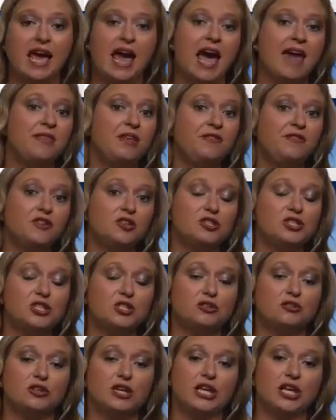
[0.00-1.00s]
And then first
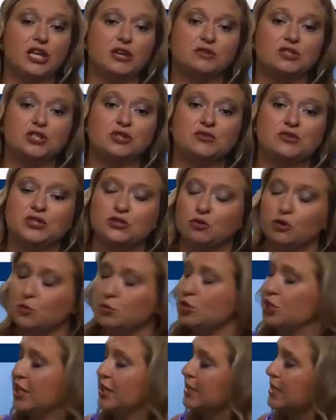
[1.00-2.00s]
alerting you to storm
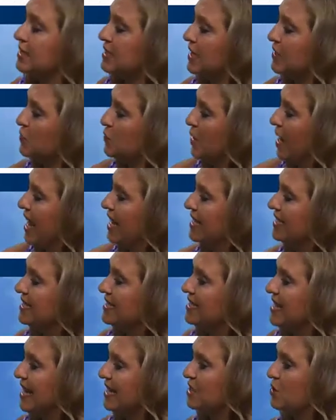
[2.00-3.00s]
chances as we head into
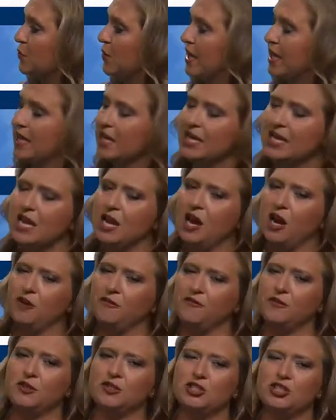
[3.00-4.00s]
next week. Our
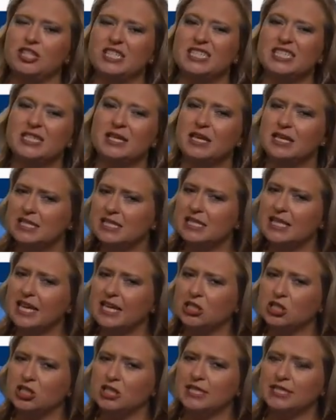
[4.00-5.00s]
first chance,
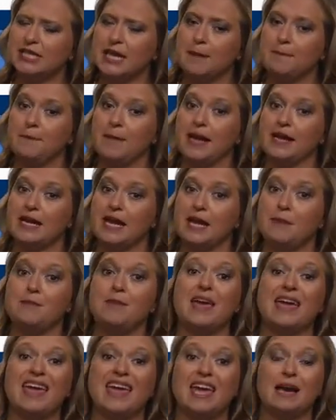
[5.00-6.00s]
slight chance on Monday,
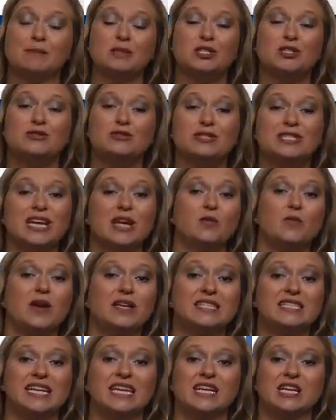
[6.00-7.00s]
picking up Tuesday,
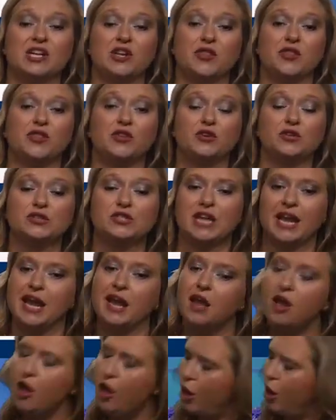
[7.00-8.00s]
Wednesday, and into Thursday
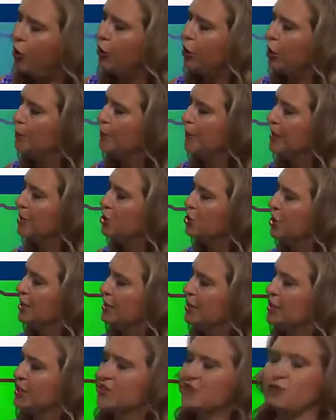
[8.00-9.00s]
are our best
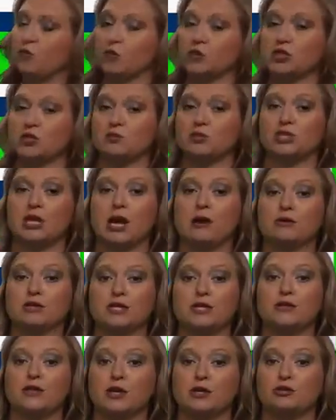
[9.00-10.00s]
chances for some showers
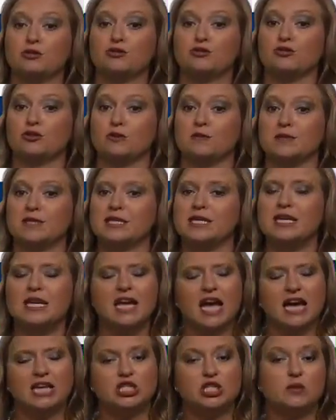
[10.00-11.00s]
and thunderstorms.
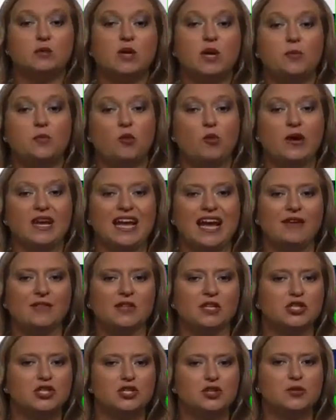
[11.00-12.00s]
I do want to point out the,
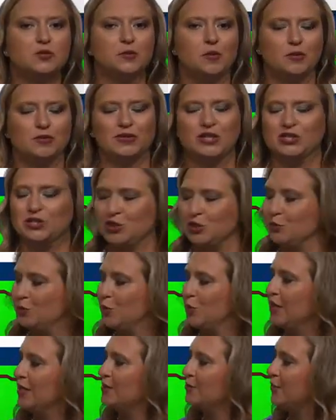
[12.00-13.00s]
two, the dew
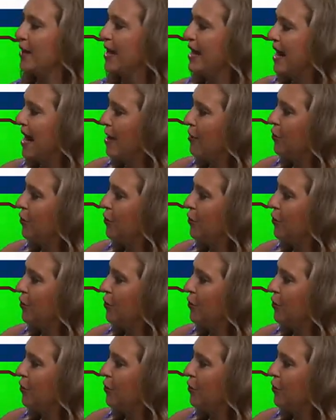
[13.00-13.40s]
point right now.